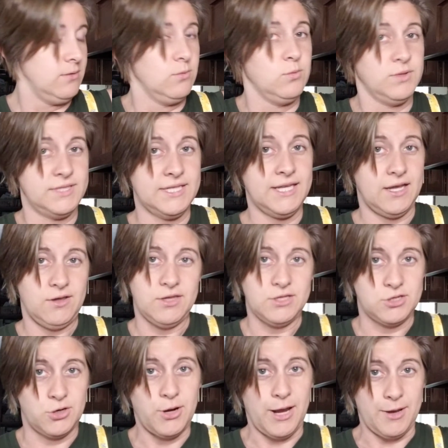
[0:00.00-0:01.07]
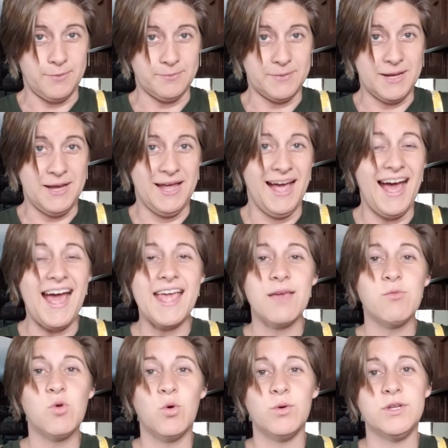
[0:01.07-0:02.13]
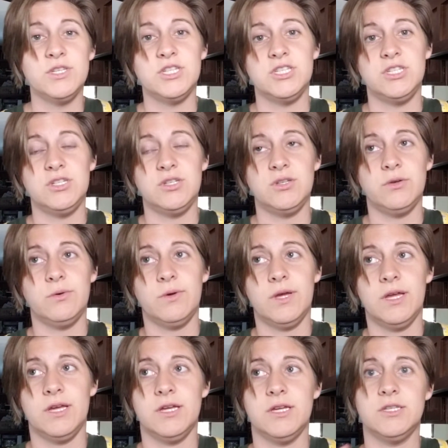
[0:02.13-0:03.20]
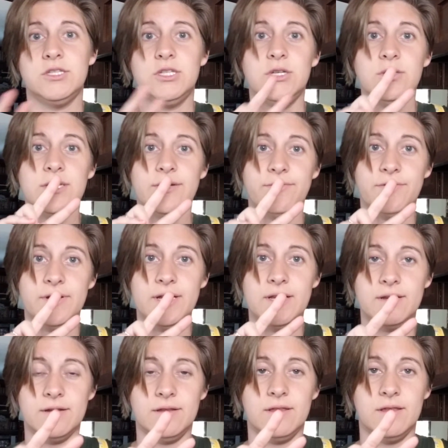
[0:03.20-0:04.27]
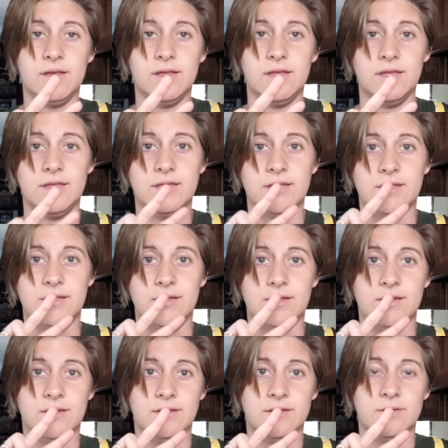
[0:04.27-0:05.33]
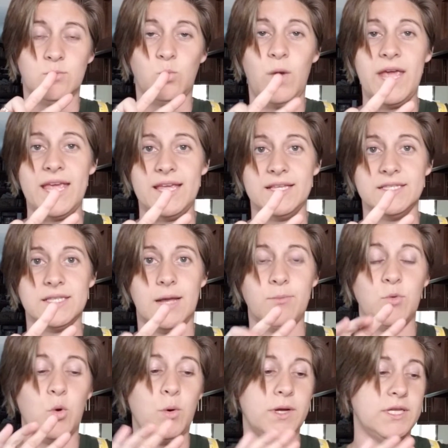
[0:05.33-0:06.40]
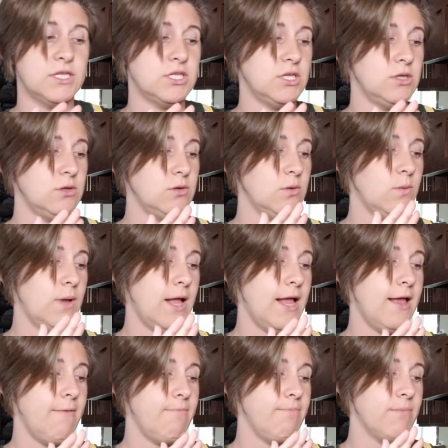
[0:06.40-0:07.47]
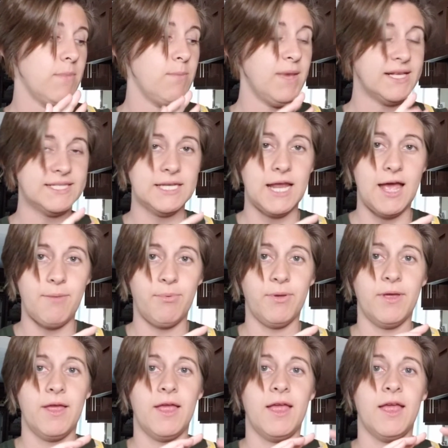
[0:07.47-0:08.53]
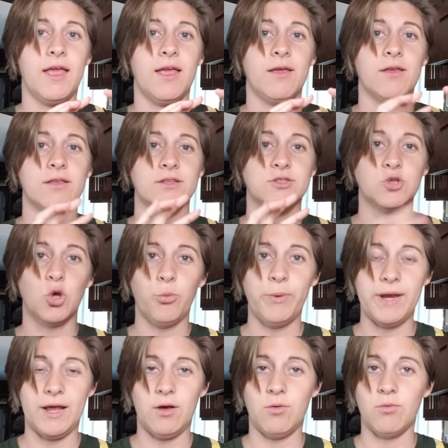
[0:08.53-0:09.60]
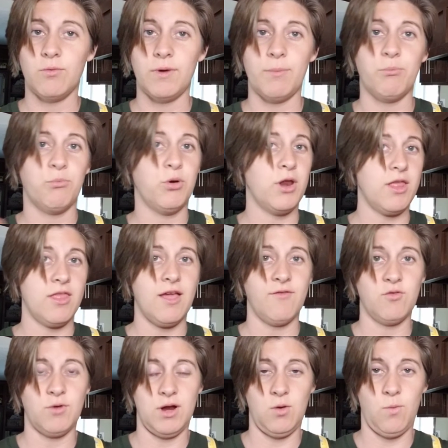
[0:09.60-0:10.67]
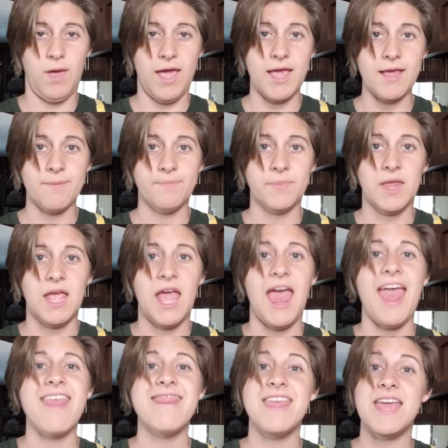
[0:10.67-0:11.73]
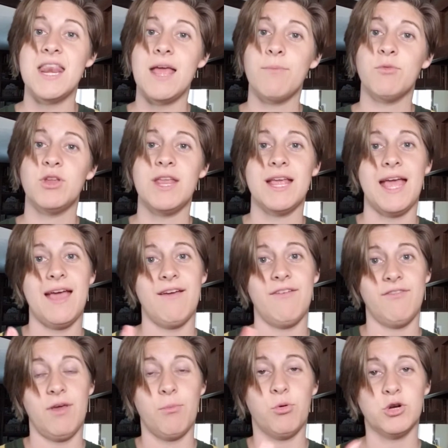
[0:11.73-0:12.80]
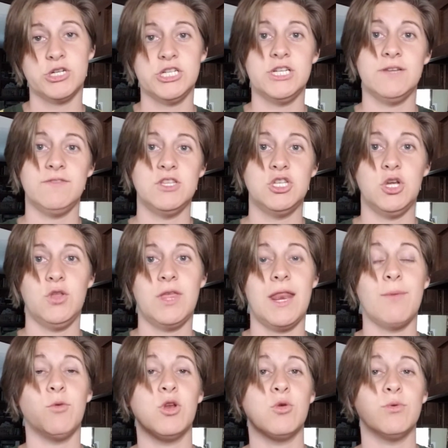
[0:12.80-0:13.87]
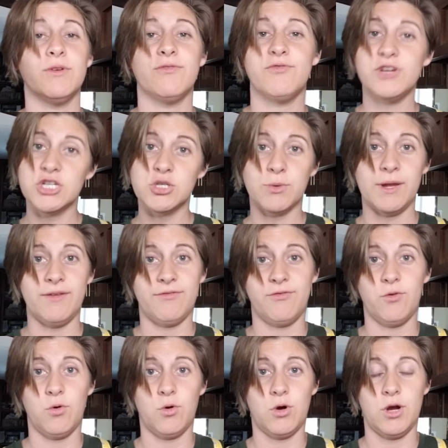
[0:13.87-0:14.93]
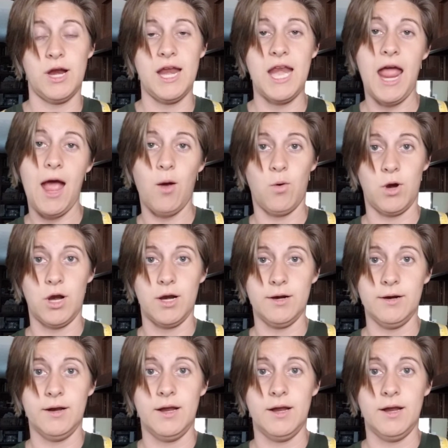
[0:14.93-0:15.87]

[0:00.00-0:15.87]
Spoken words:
We'll see how they turn out. I am going to do two different ways. I'm going to mix it up, scoop it out, put it in the oven right away, and then I'm going to have a portion of the dough that I'm going to refrigerate for an hour